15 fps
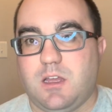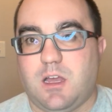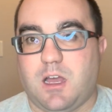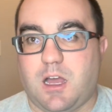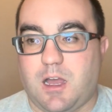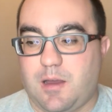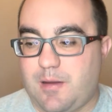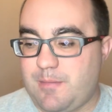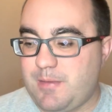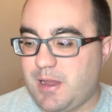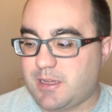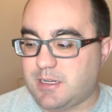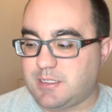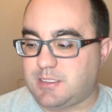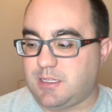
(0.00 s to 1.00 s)
I'm
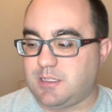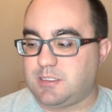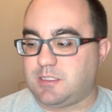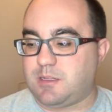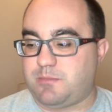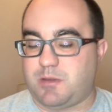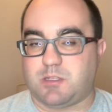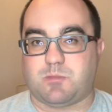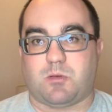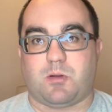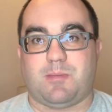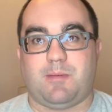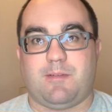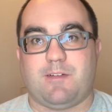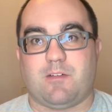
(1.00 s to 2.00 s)
not going to say this is the best
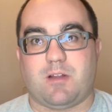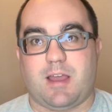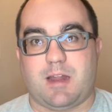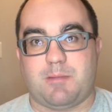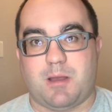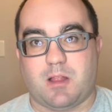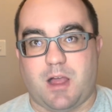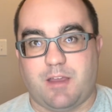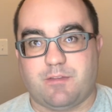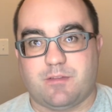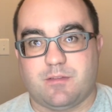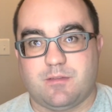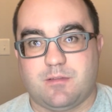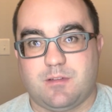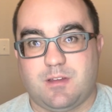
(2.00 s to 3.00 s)
bourbon I've ever had in my life.
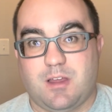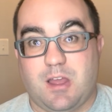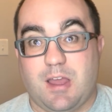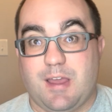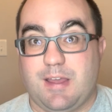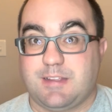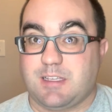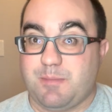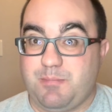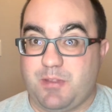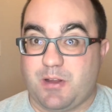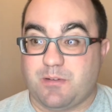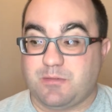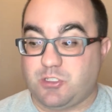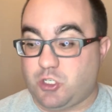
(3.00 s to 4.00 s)
It's up
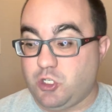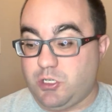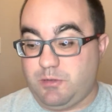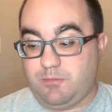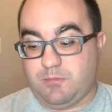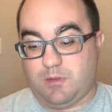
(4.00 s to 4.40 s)
there, it's good.